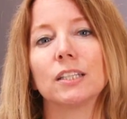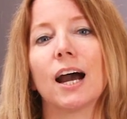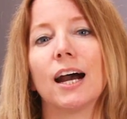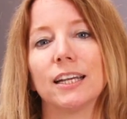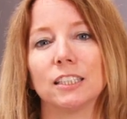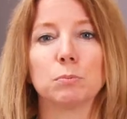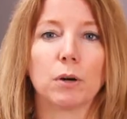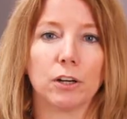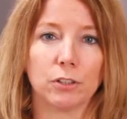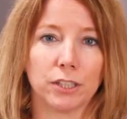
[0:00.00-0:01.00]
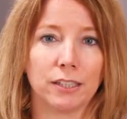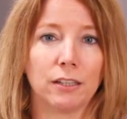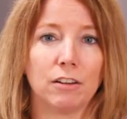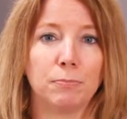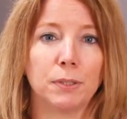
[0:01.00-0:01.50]
the highest priority
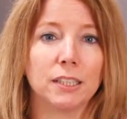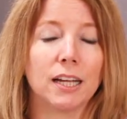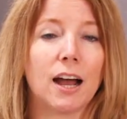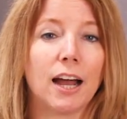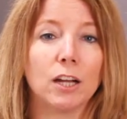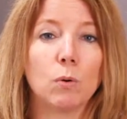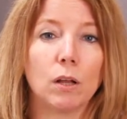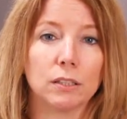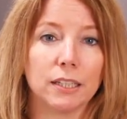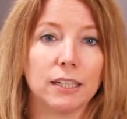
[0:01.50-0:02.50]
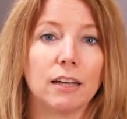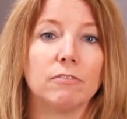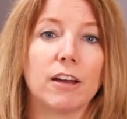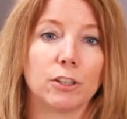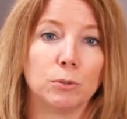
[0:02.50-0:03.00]
of building a high-quality and
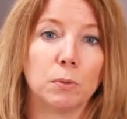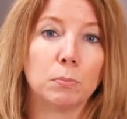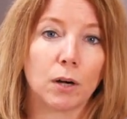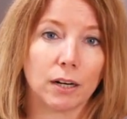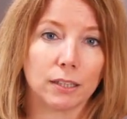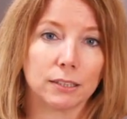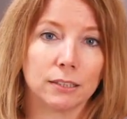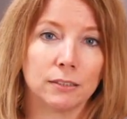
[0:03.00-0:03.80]
valuable product.